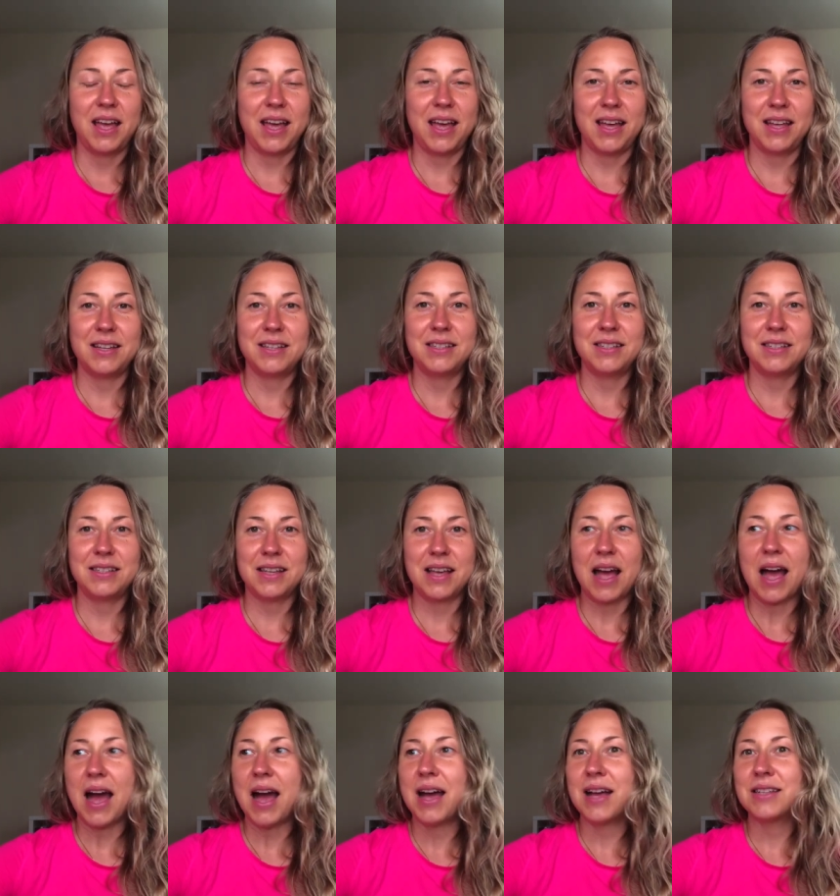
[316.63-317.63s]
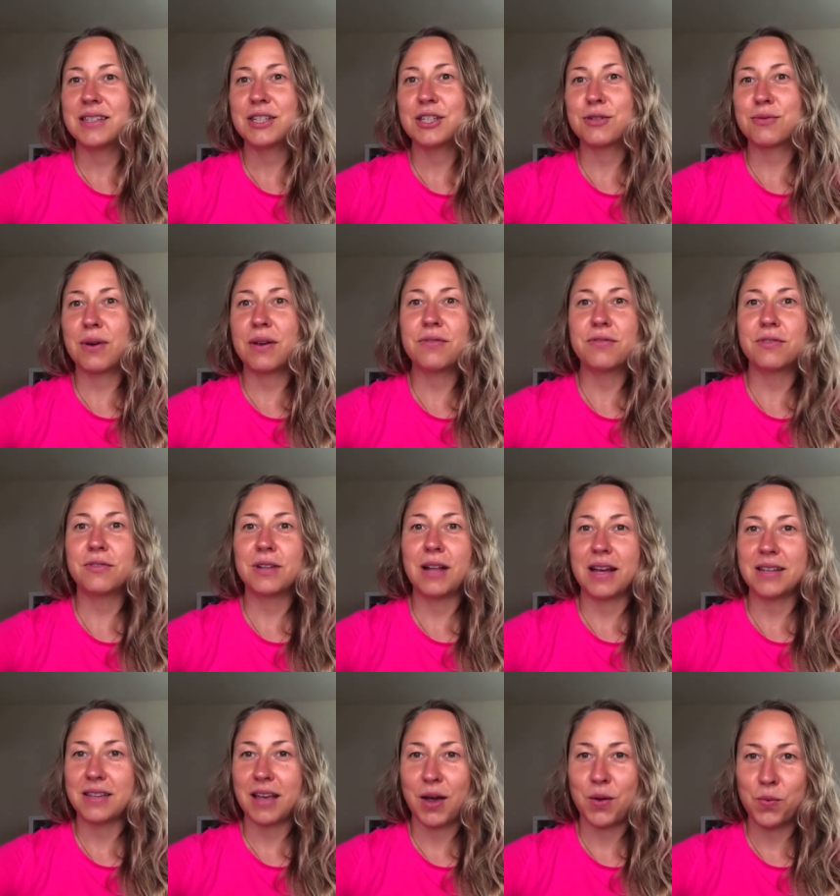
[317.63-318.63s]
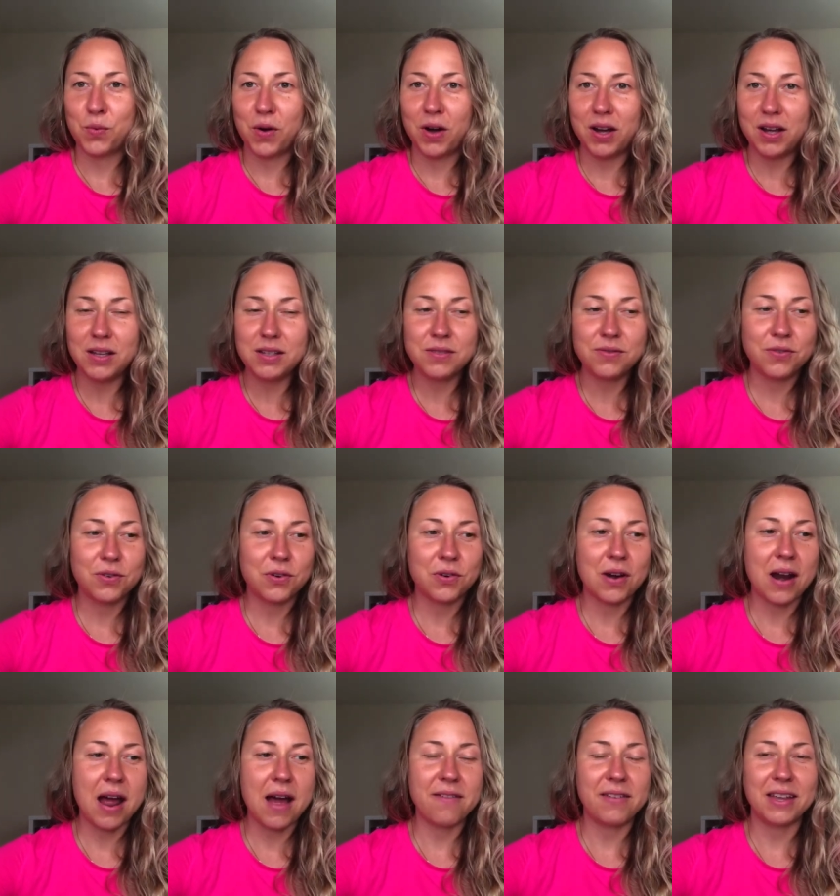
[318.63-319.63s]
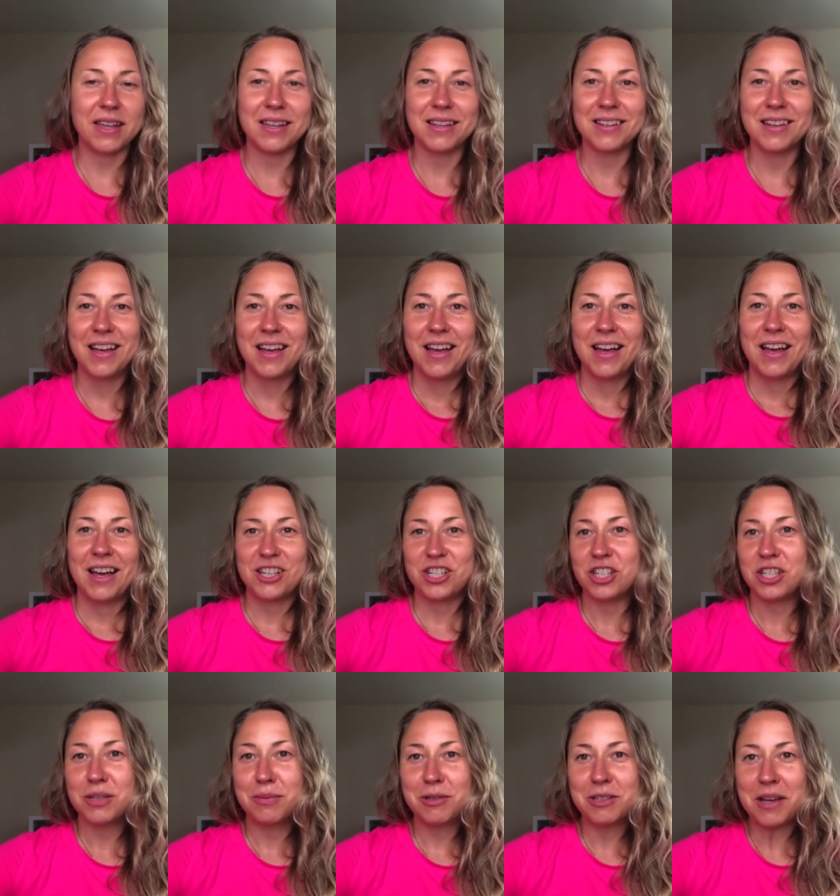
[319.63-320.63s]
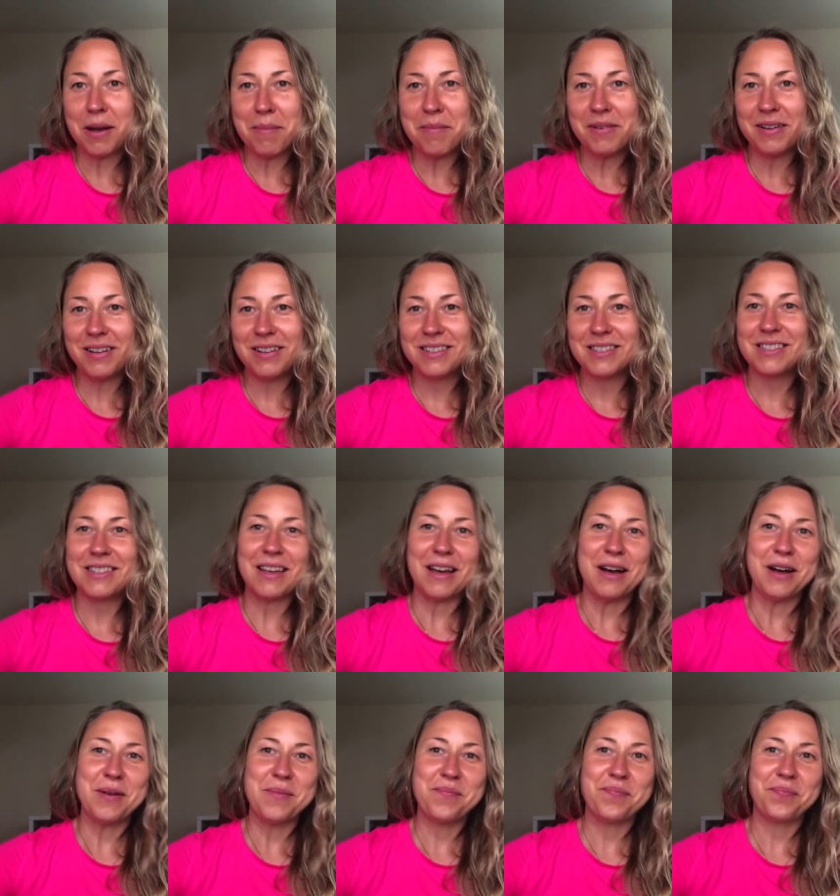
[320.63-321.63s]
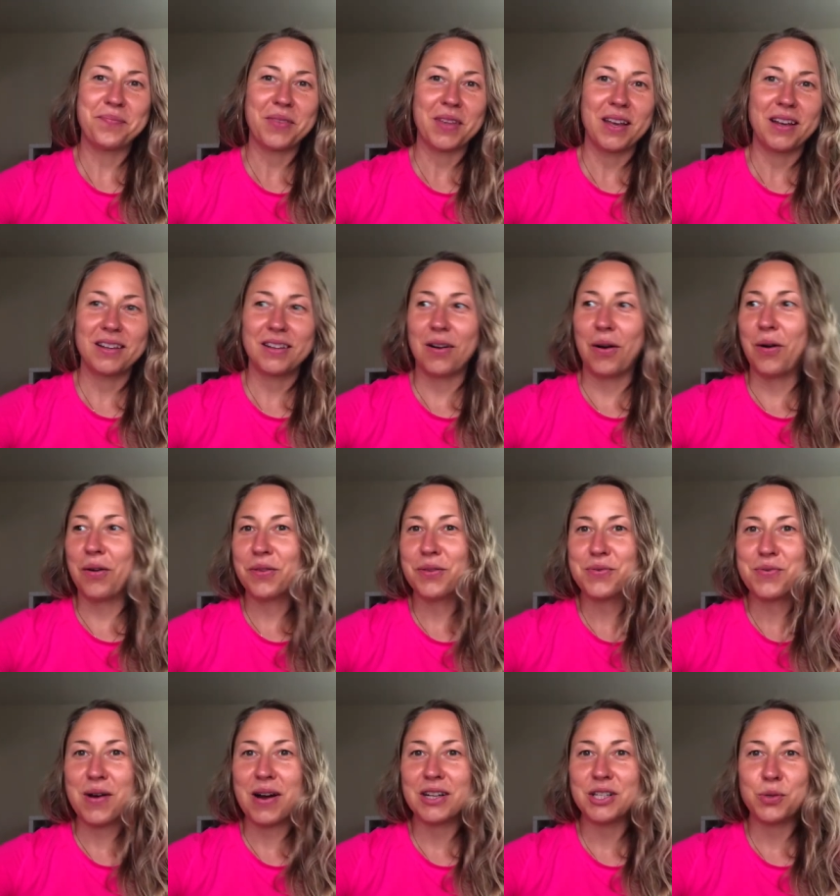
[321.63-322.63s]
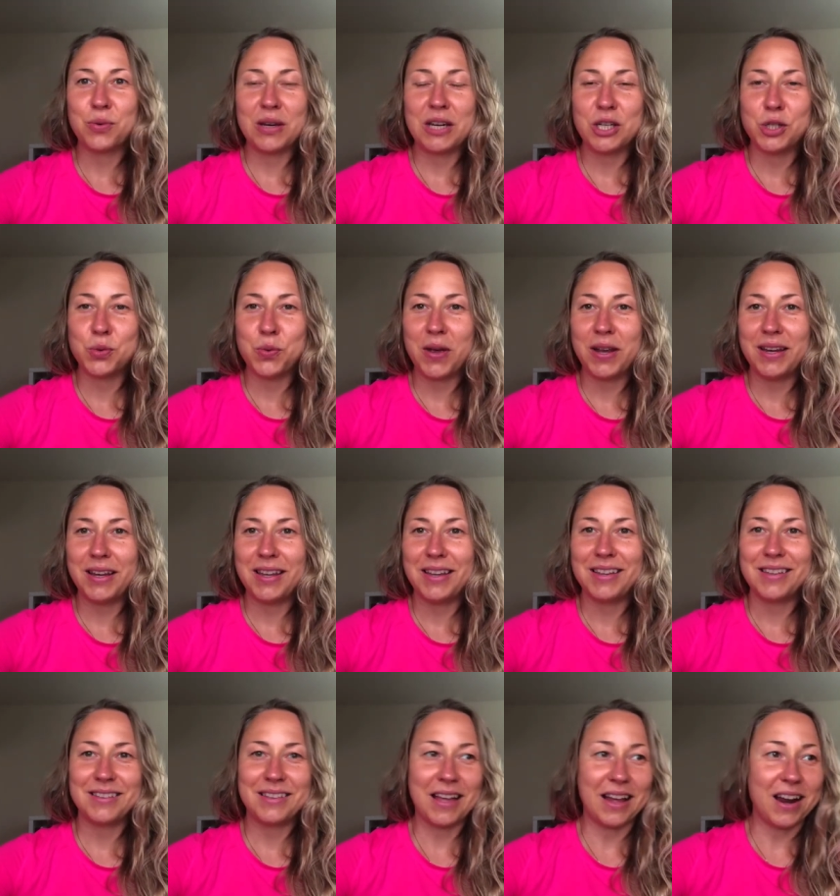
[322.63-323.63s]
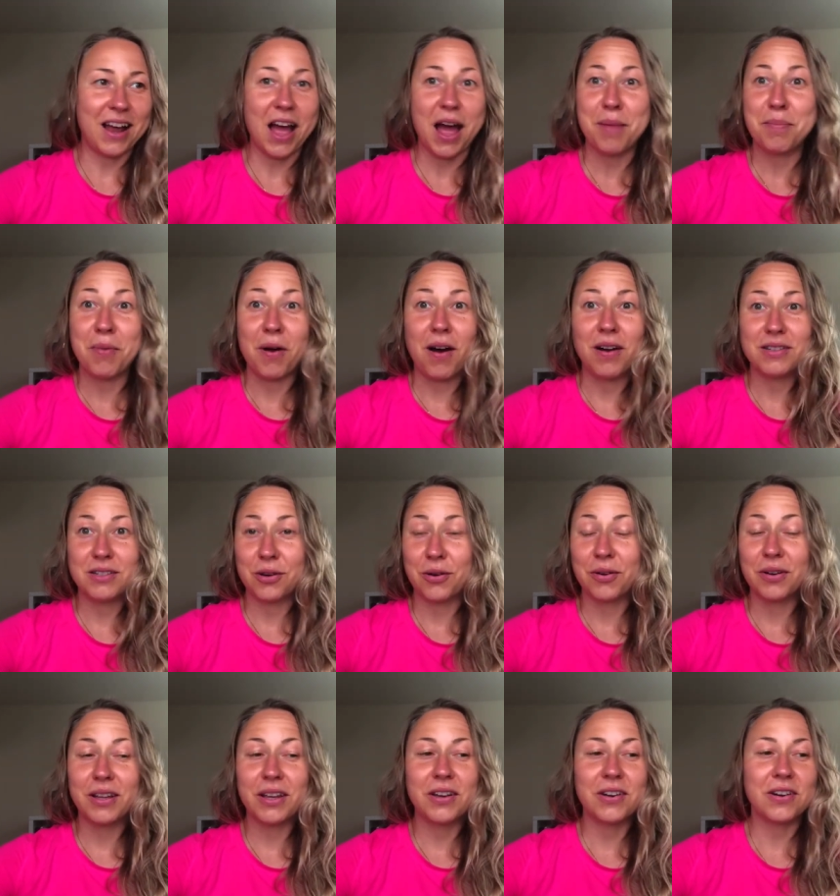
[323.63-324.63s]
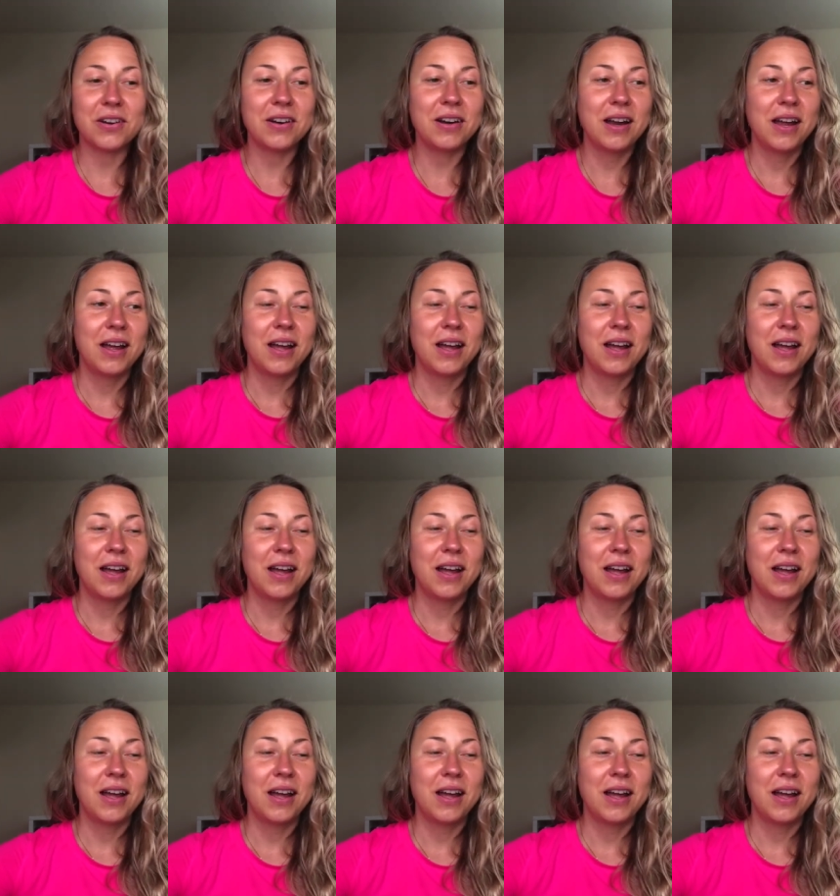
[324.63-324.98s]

And as grateful as I was for having adjustable dumbbells um, all throughout twenty twenty that I had bought earlier,